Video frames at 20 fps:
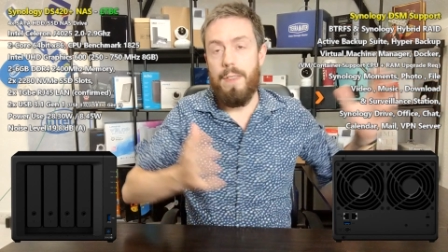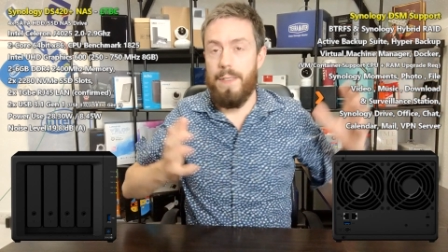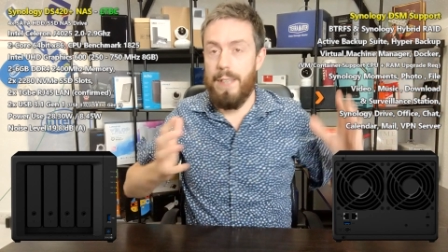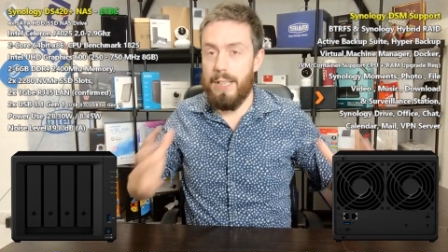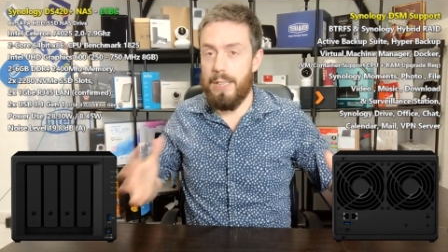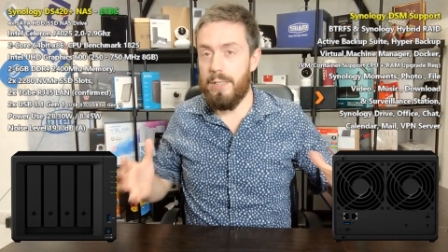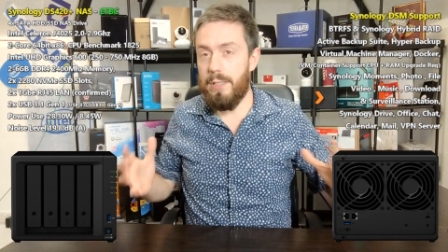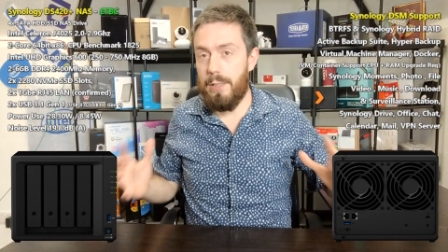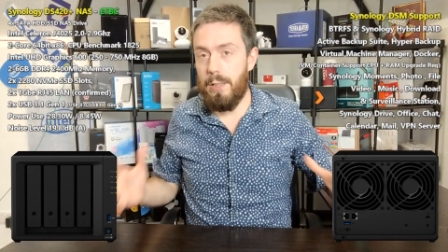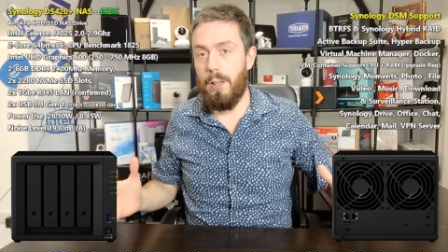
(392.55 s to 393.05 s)

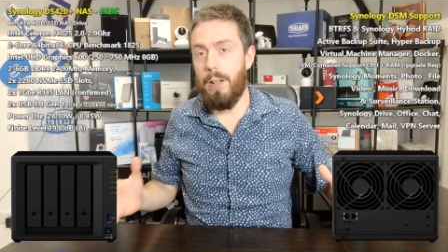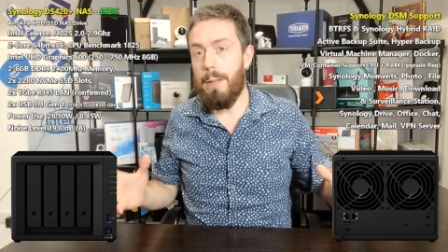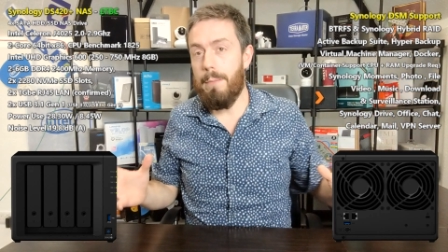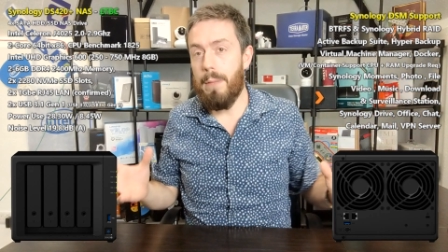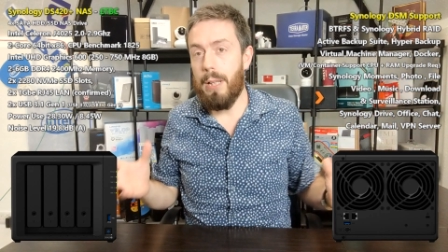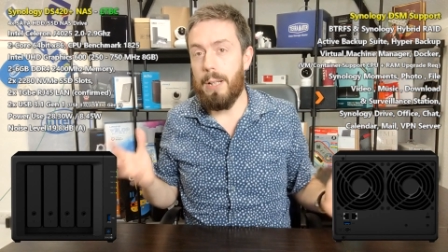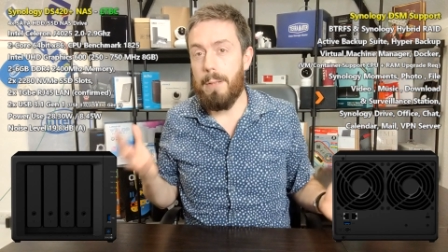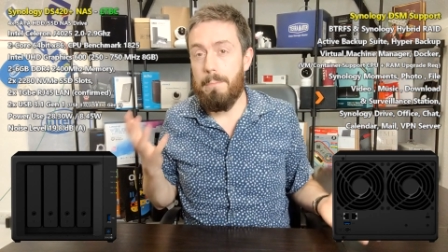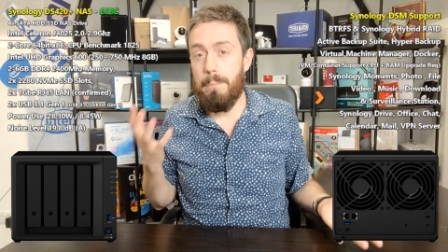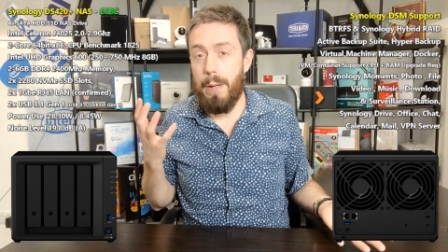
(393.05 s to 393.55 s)
This
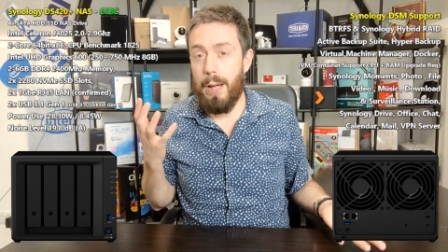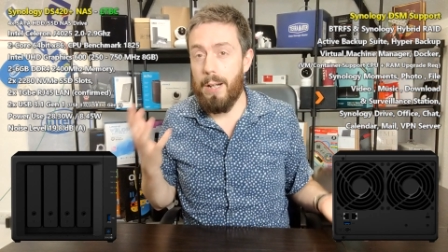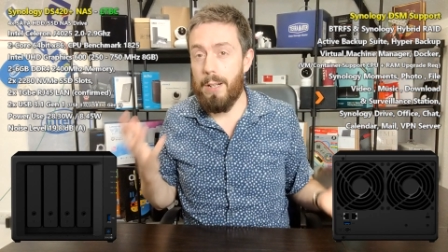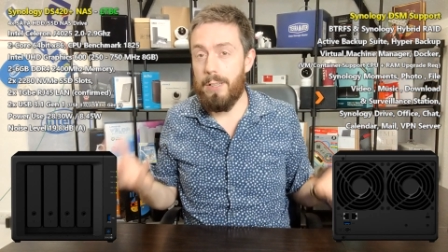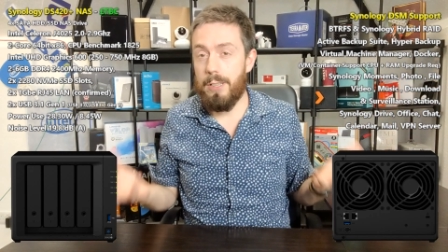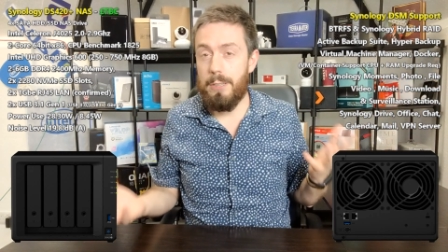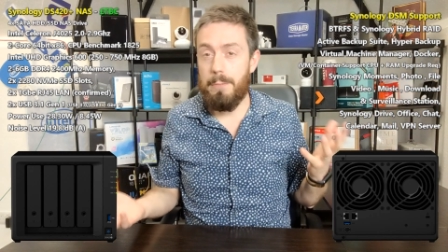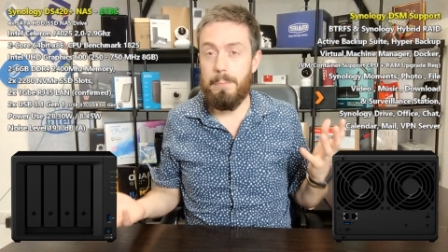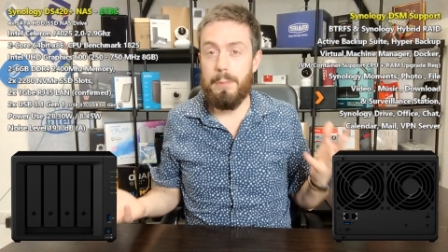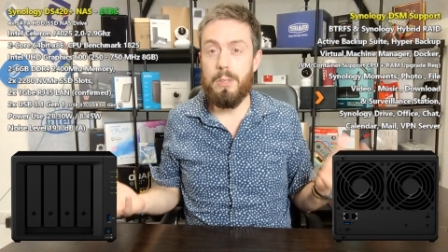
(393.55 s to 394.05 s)
time, the
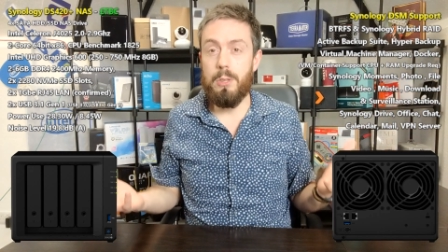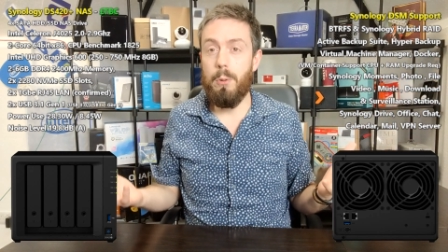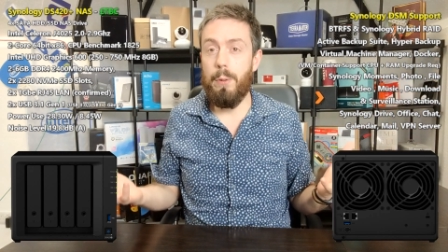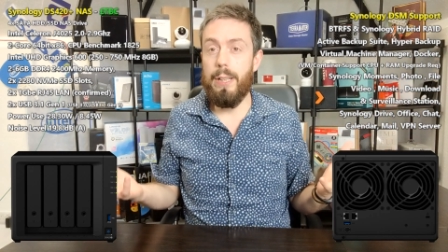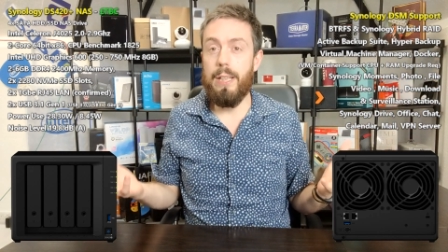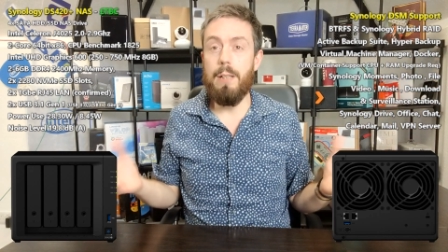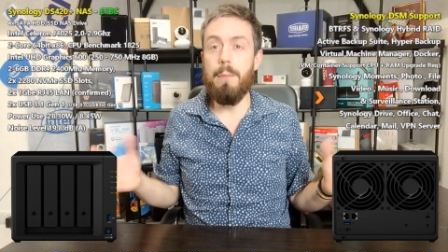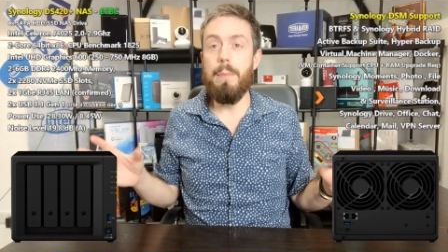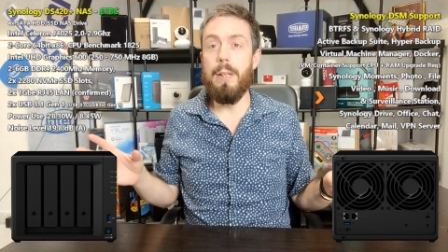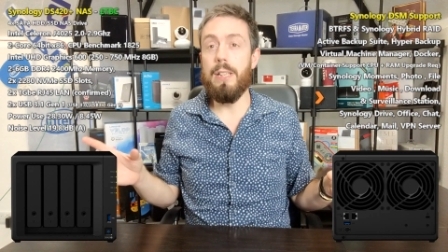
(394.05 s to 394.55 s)
comparison
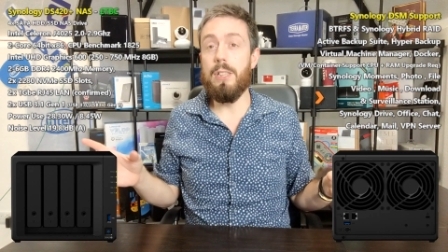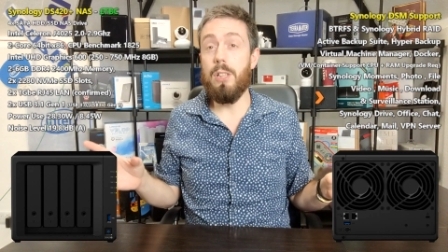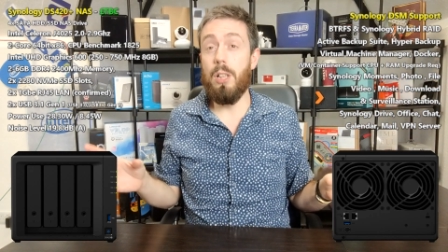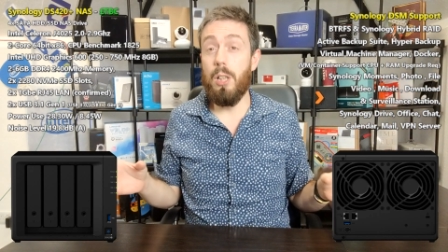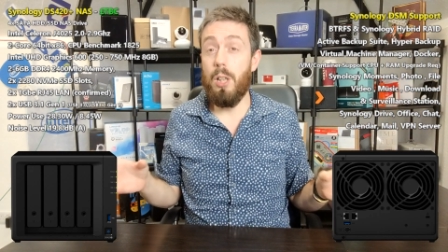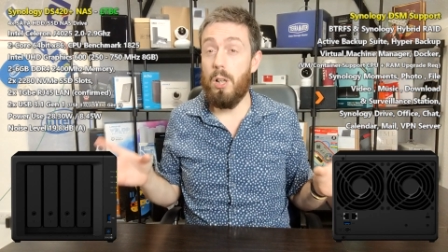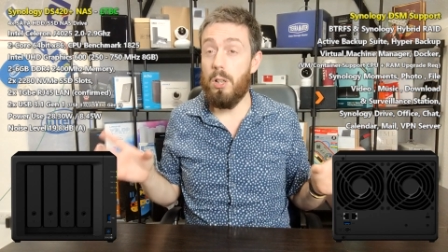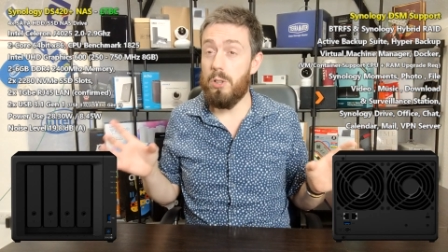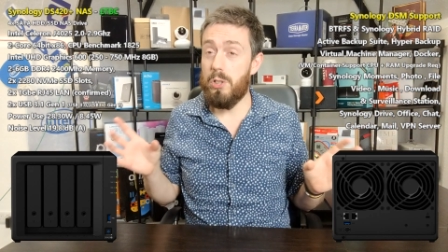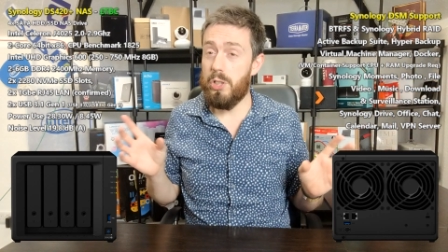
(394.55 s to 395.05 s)
between them is a
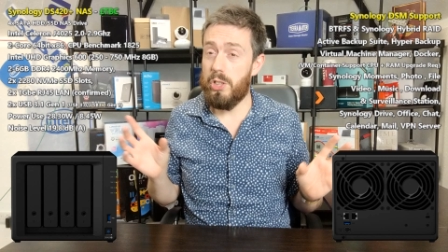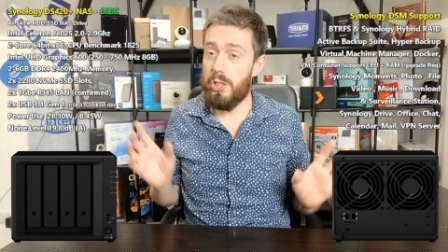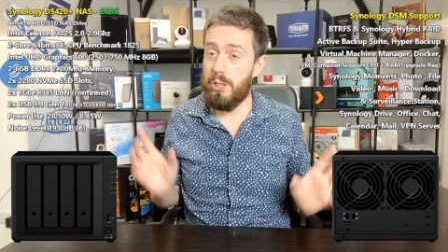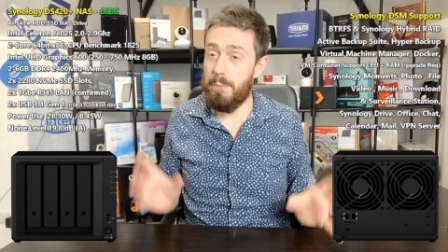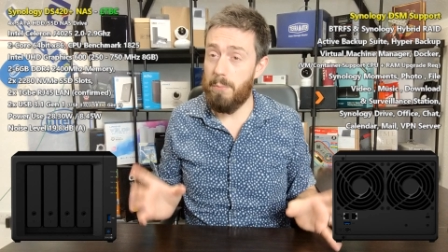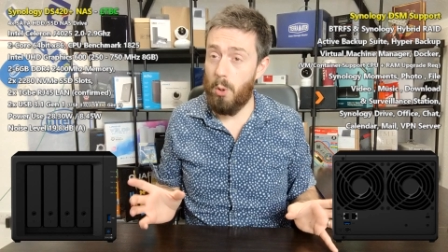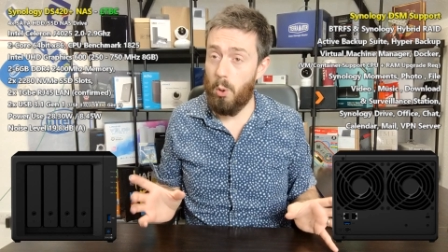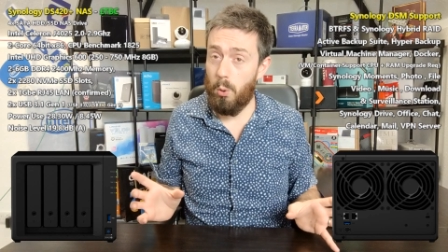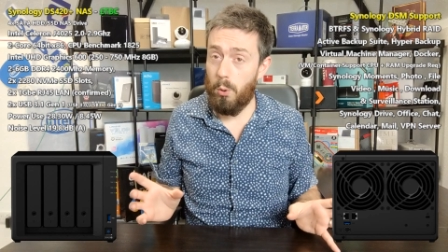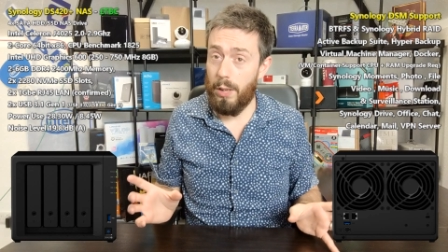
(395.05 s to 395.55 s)
lot
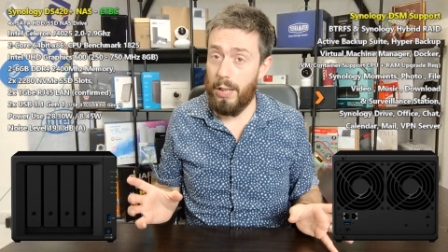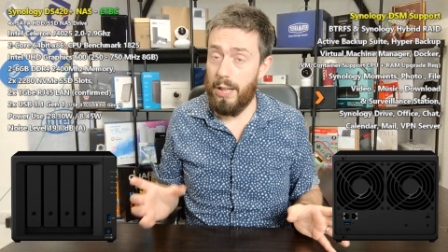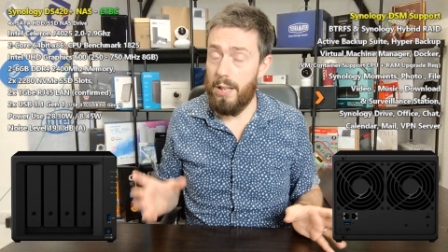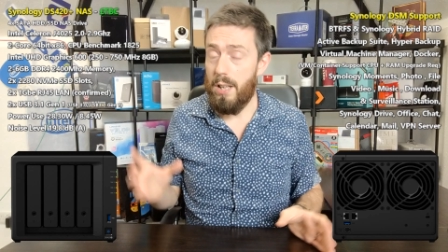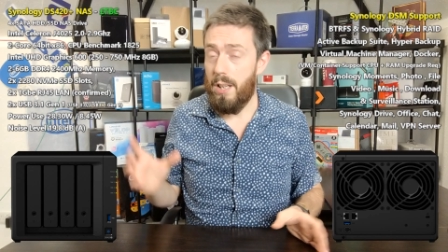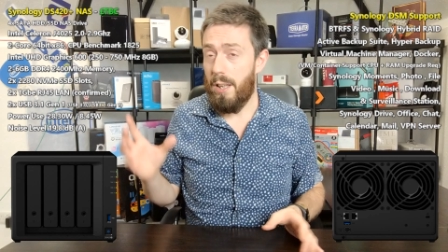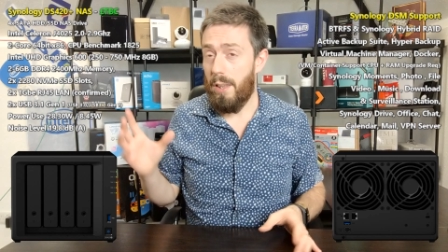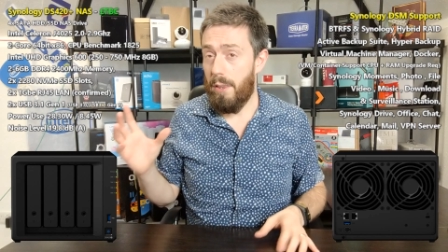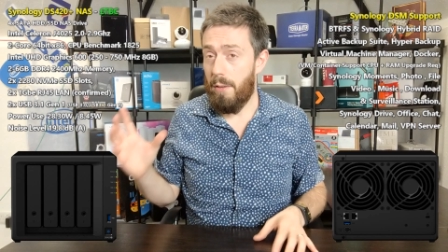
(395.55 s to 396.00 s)
smaller.